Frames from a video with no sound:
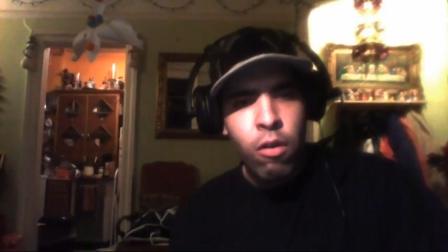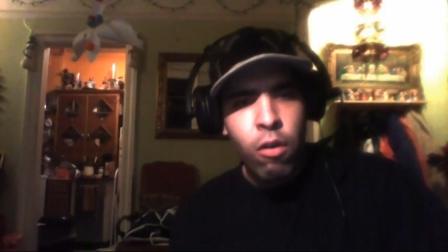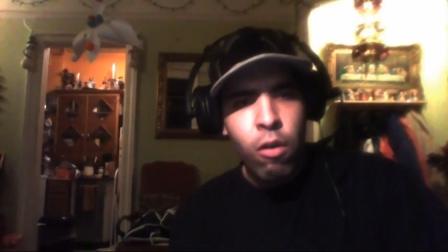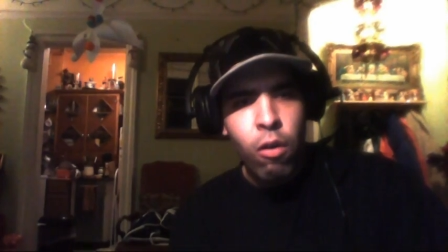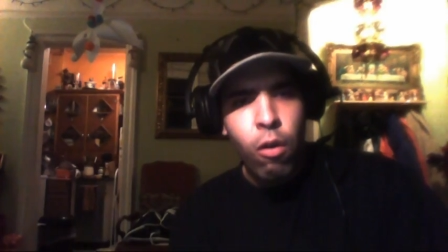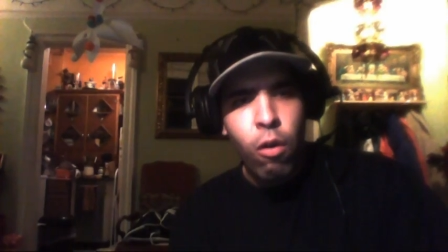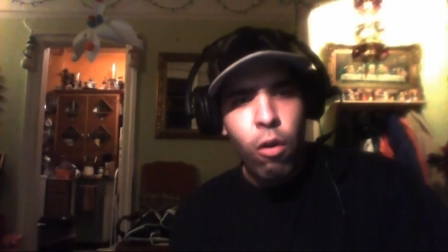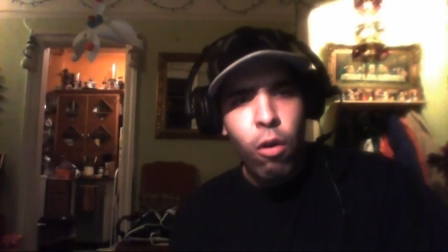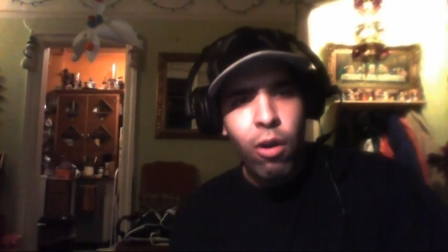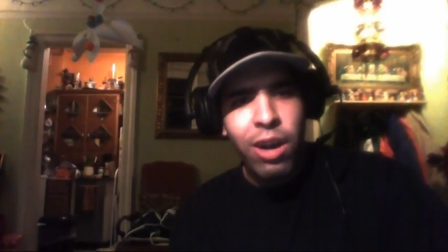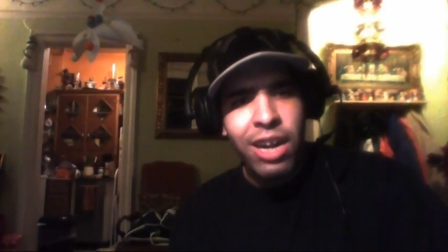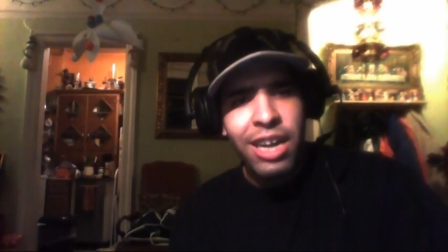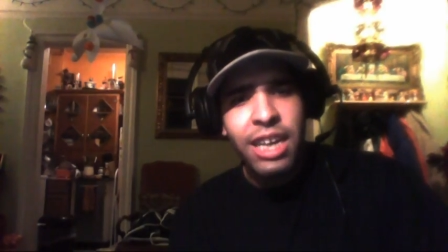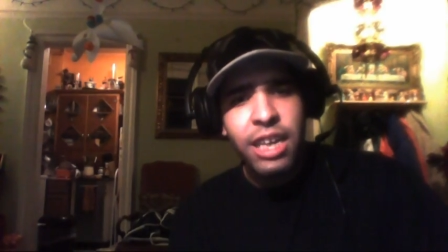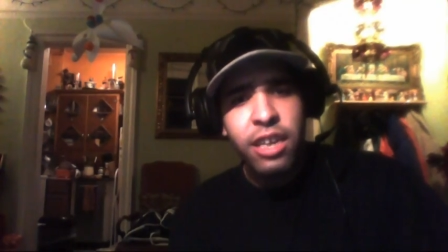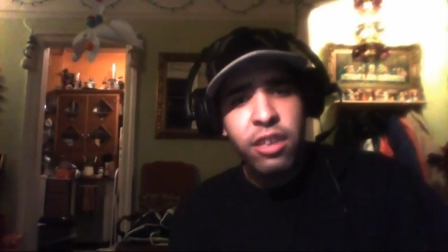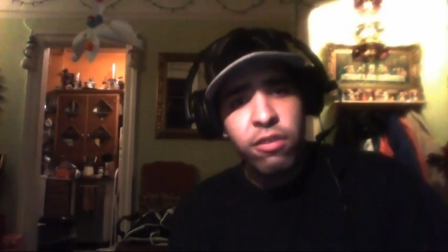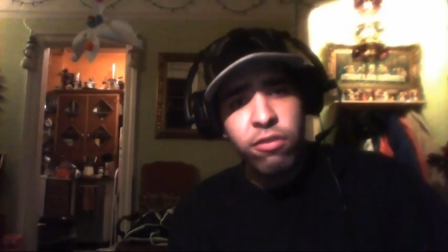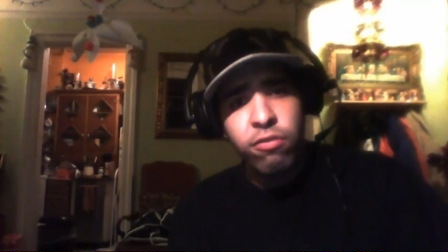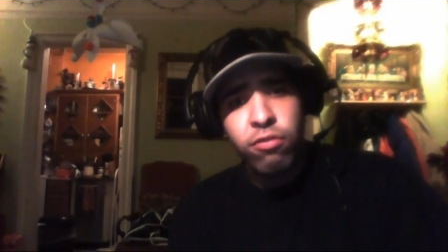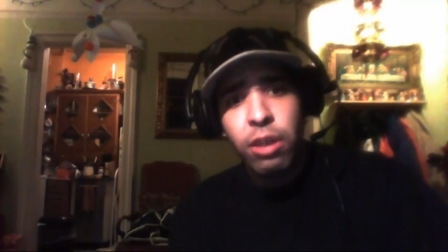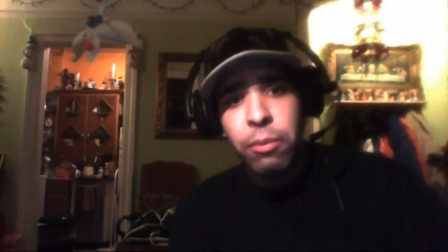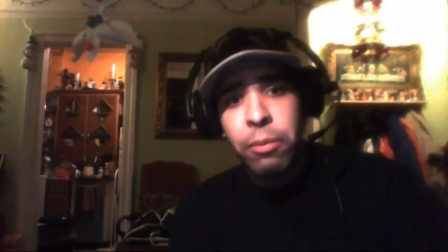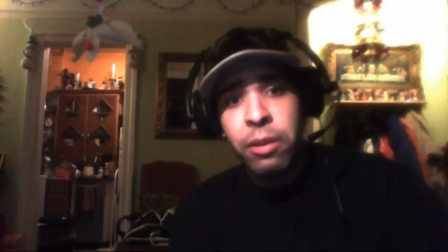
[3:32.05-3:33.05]
Or an
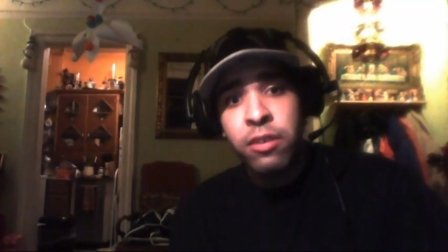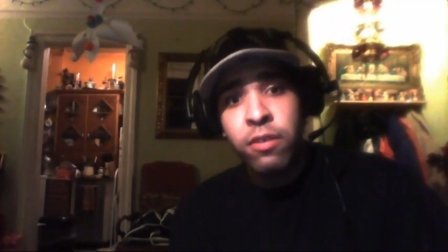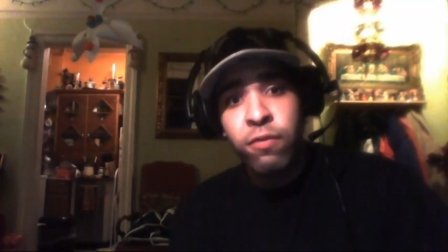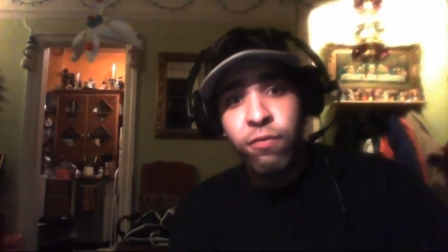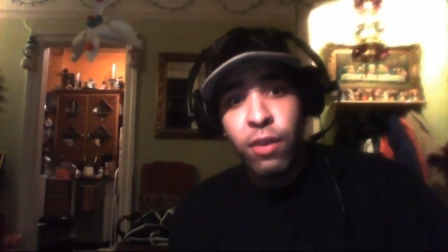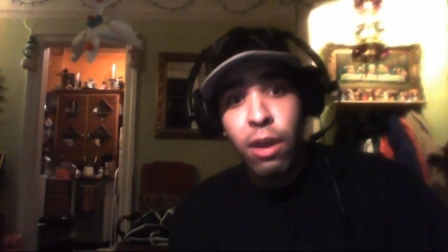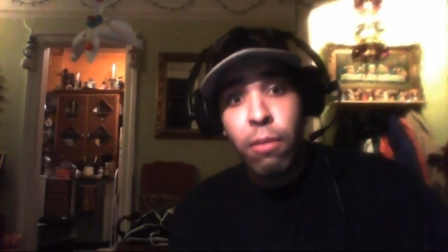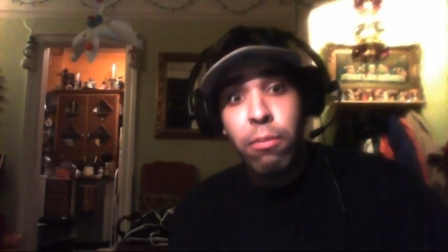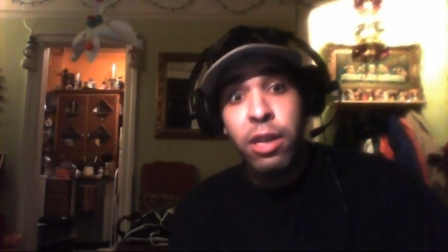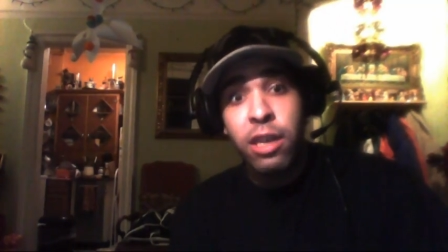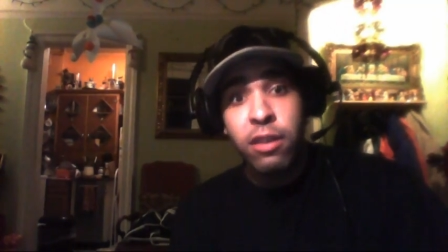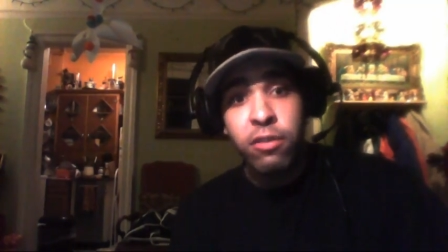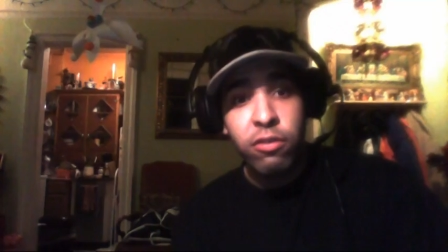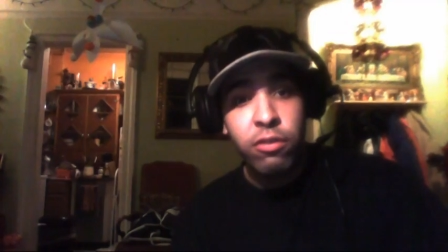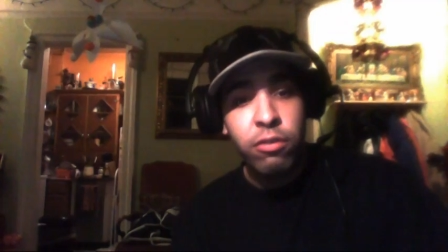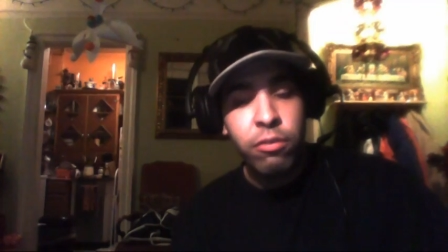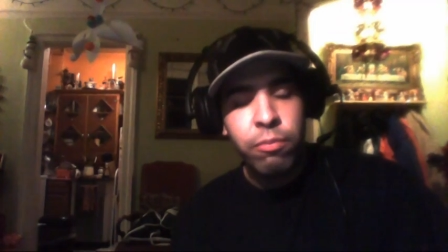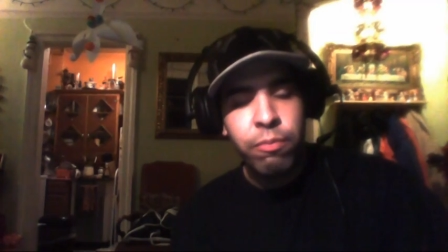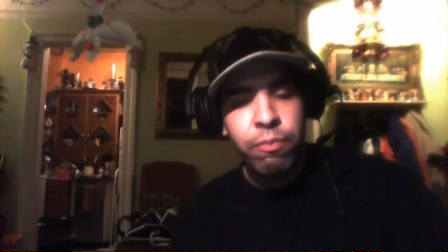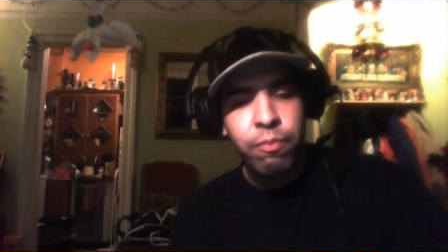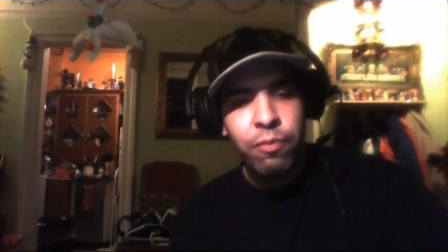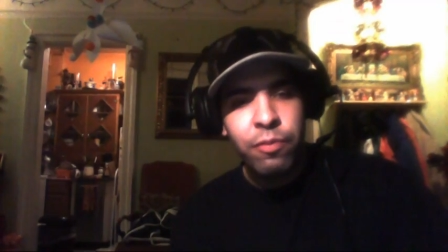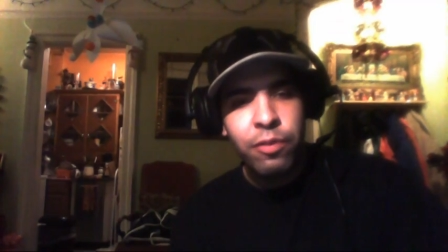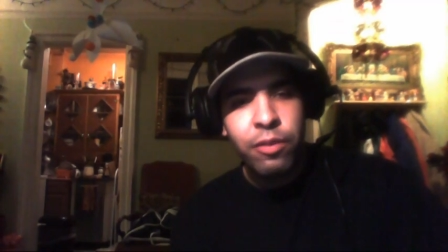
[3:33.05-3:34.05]
extremist feminist.
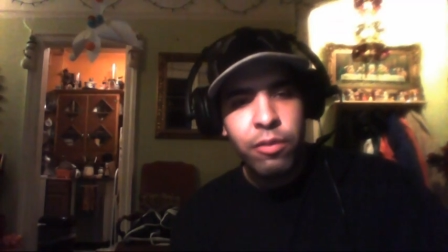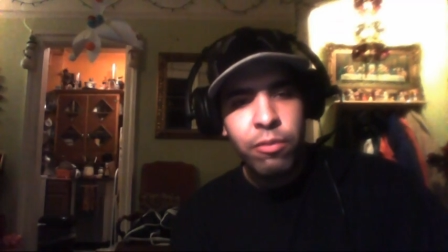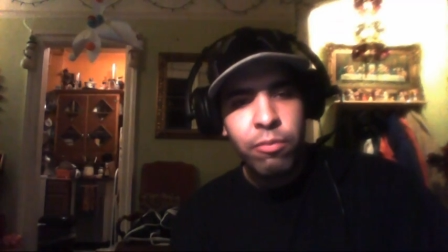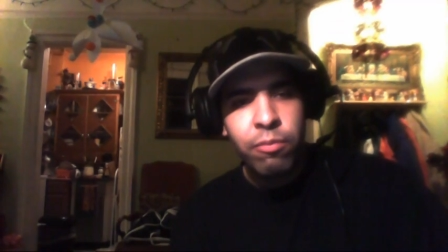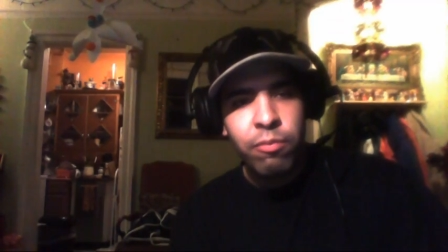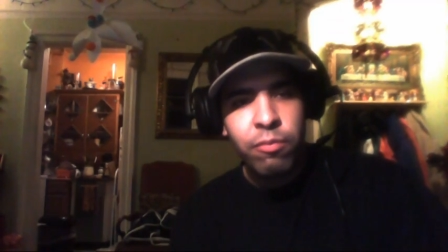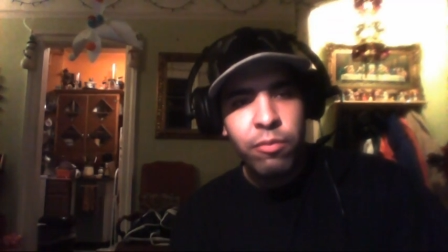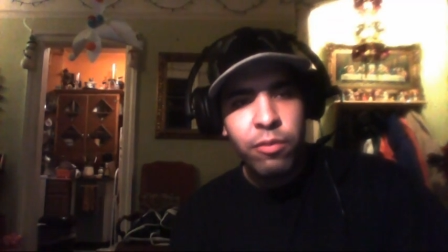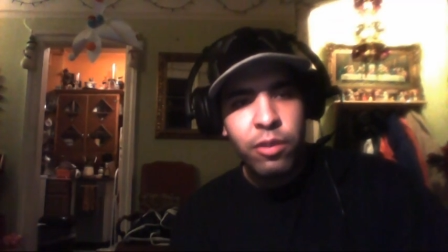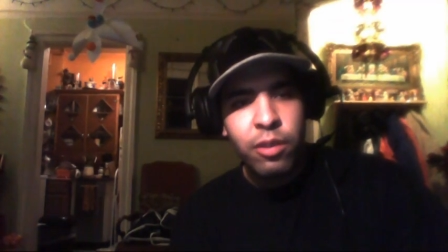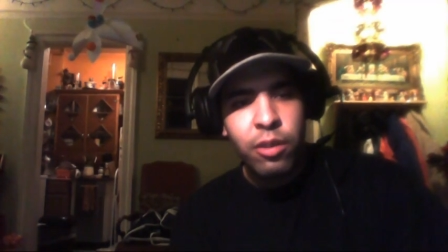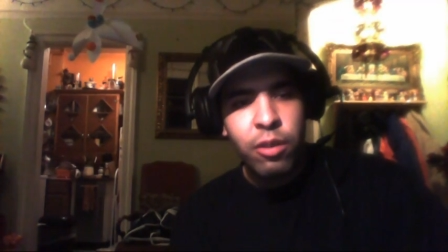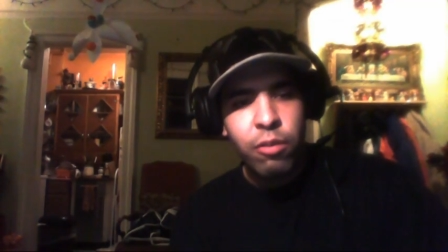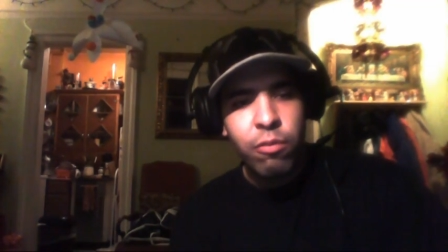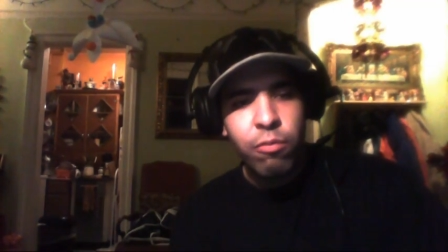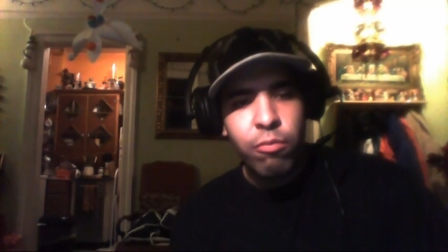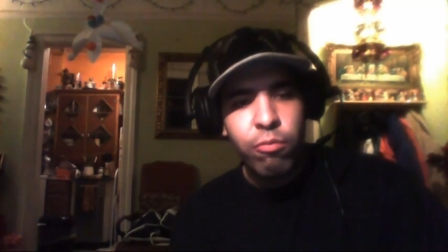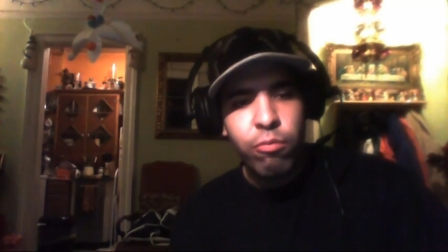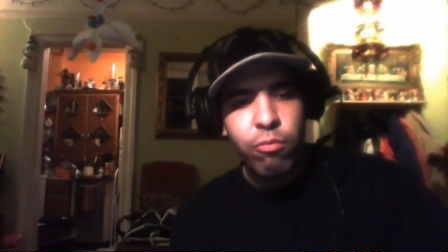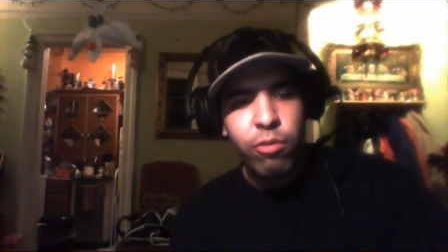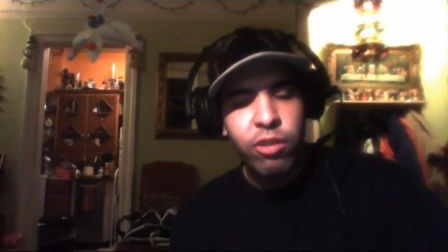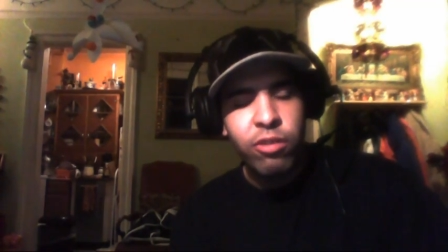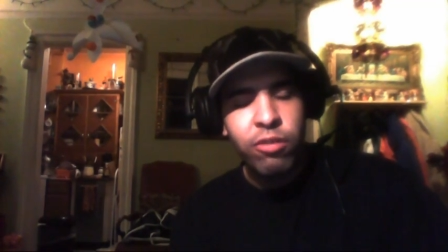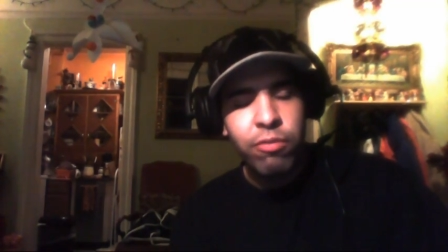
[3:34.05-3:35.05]

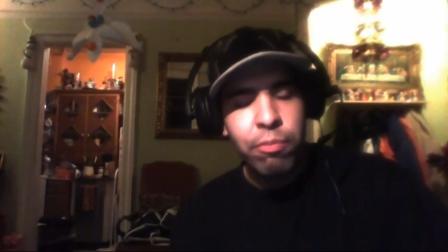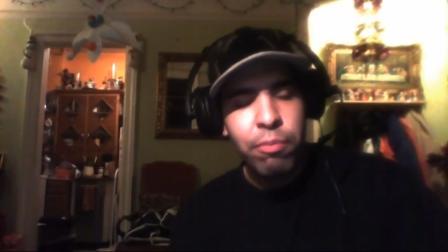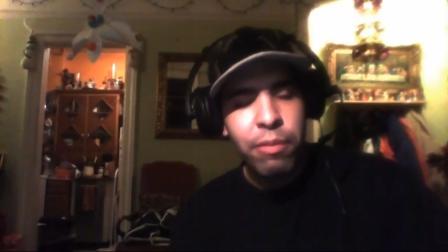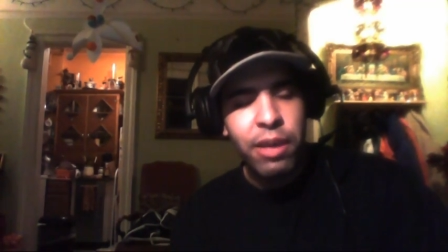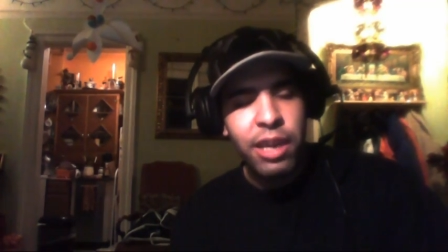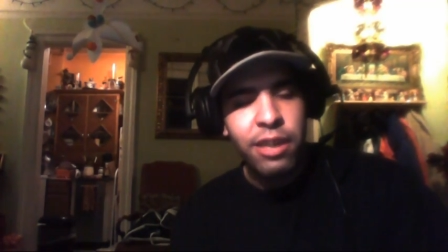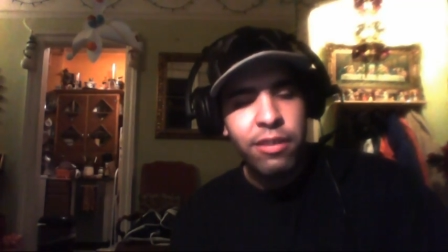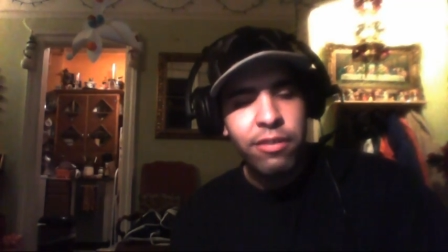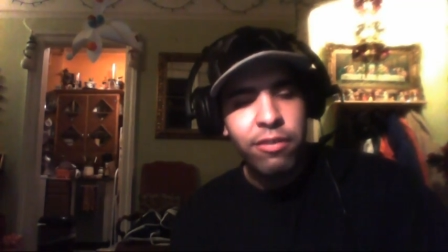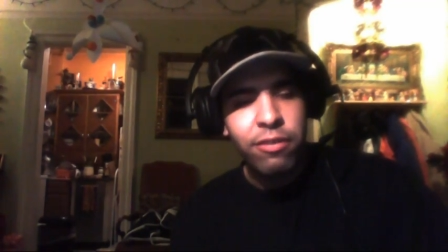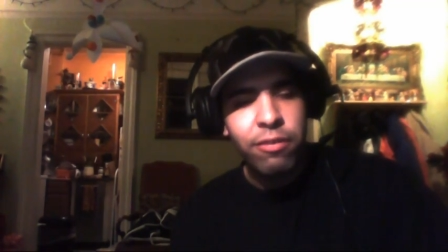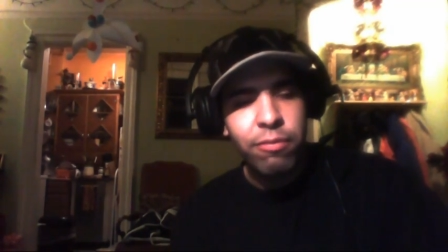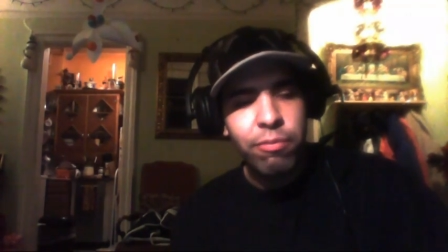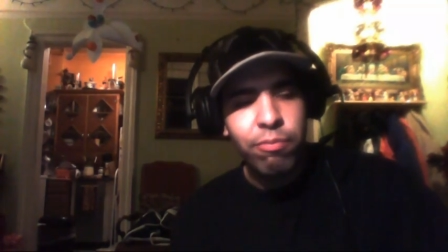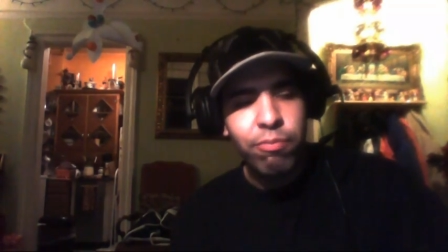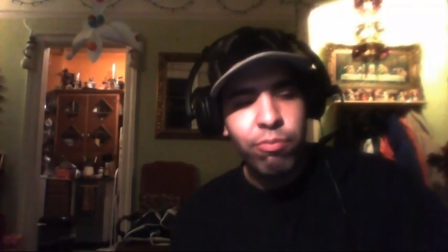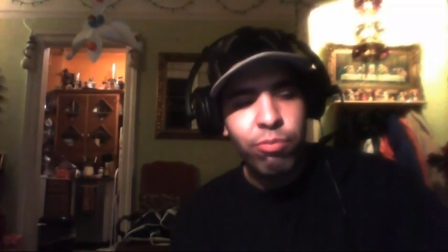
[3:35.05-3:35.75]
Which makes